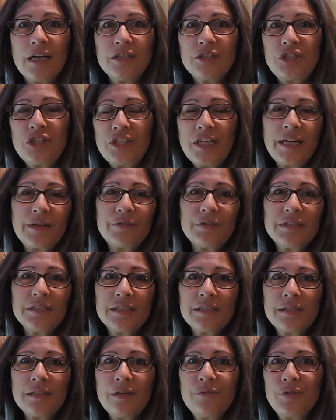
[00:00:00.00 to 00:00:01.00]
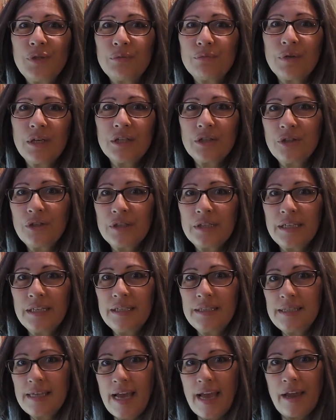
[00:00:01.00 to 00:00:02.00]
share a little of your rug
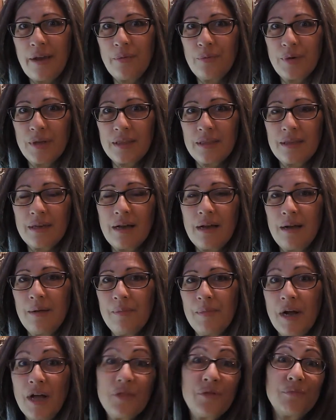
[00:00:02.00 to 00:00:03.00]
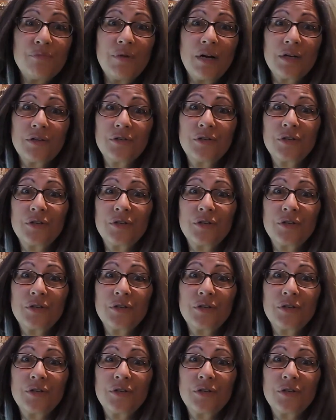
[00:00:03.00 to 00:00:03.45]
hooking day with other rug